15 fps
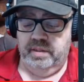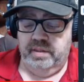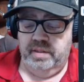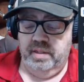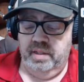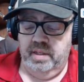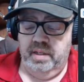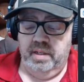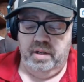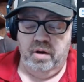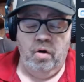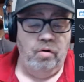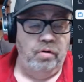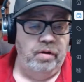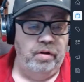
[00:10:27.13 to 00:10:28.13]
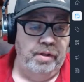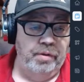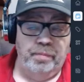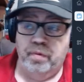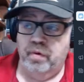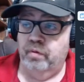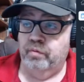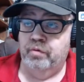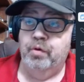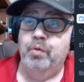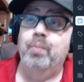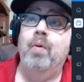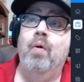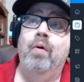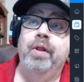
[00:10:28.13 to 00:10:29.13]
the Card Dealer Pro
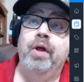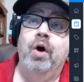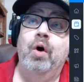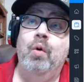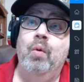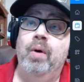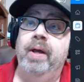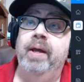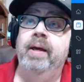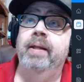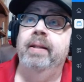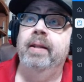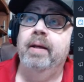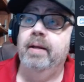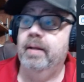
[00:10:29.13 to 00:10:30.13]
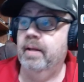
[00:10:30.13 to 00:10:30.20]
2.0, and